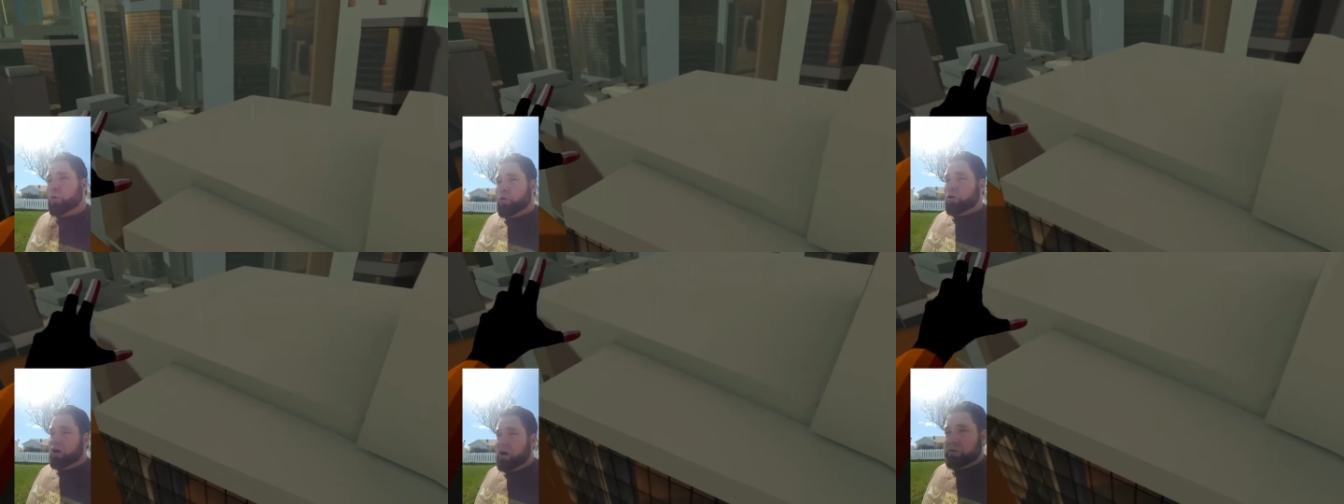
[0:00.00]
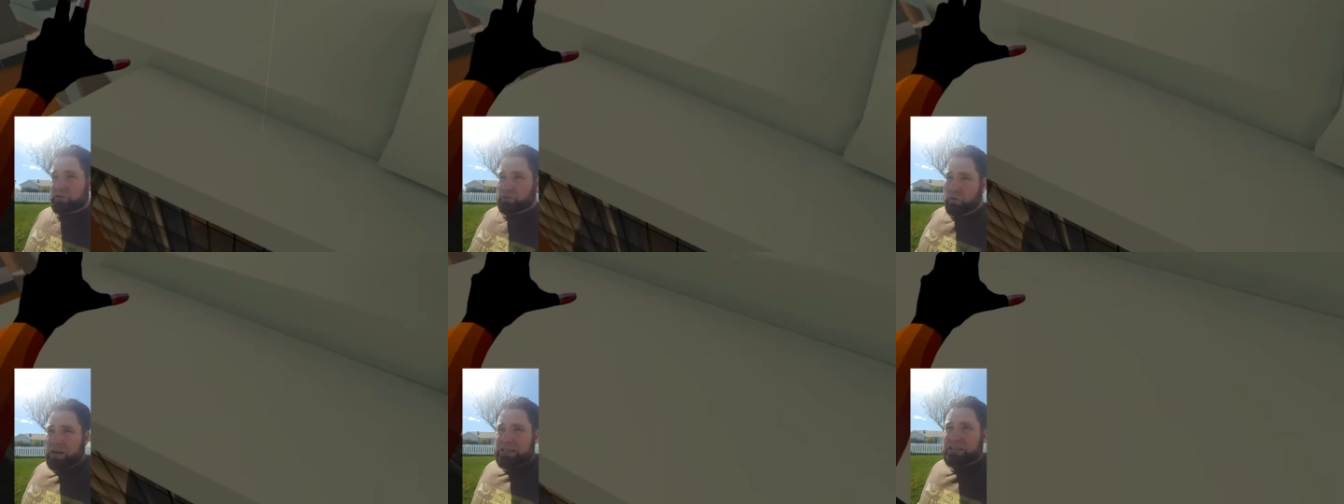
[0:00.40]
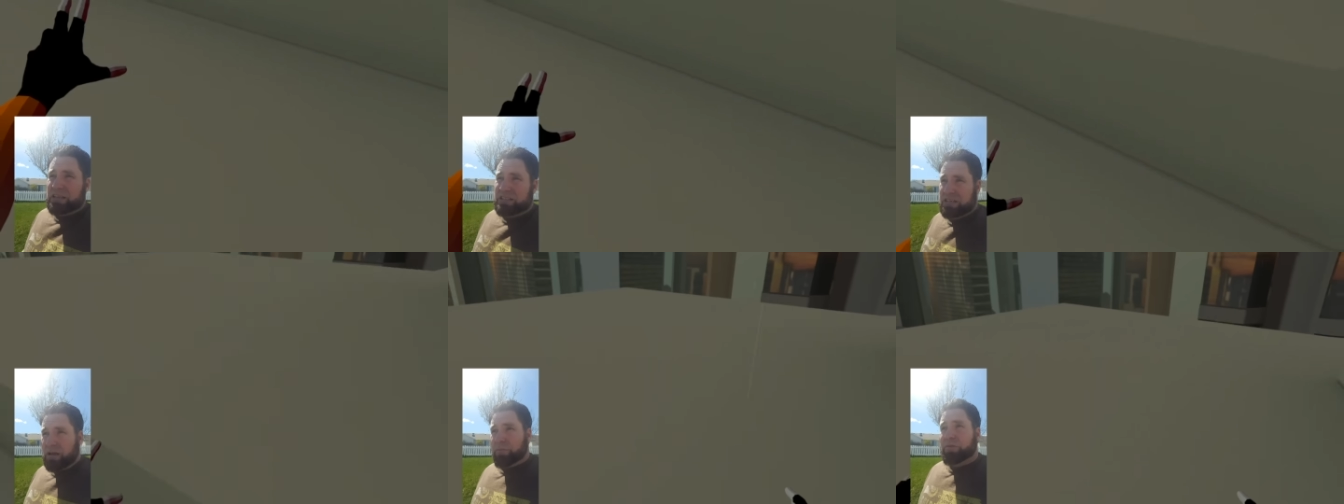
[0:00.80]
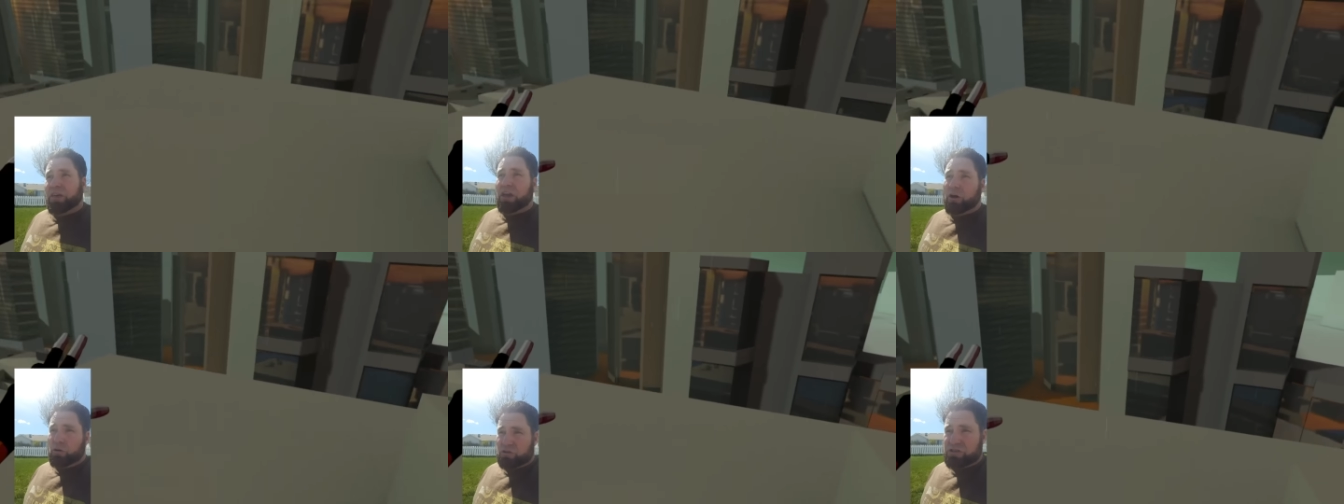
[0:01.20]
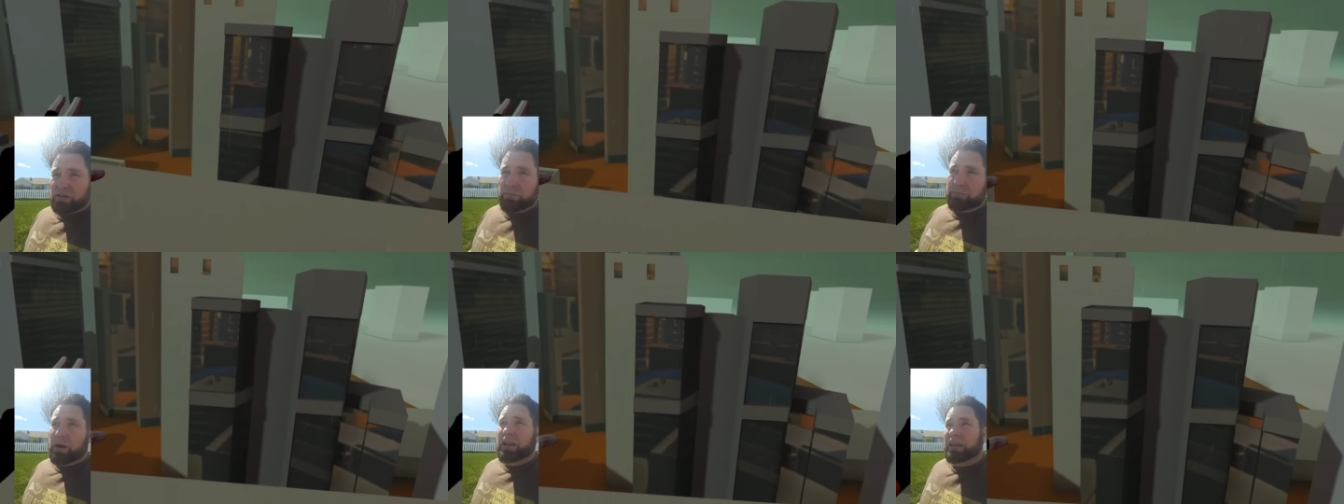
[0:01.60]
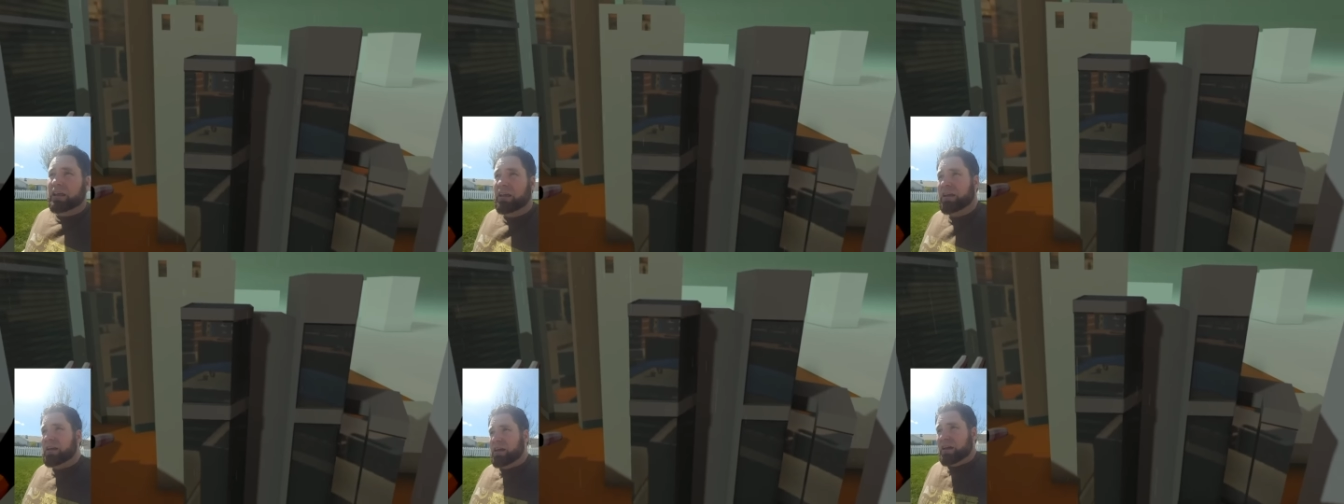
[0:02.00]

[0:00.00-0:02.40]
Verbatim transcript: or I was racing something or somebody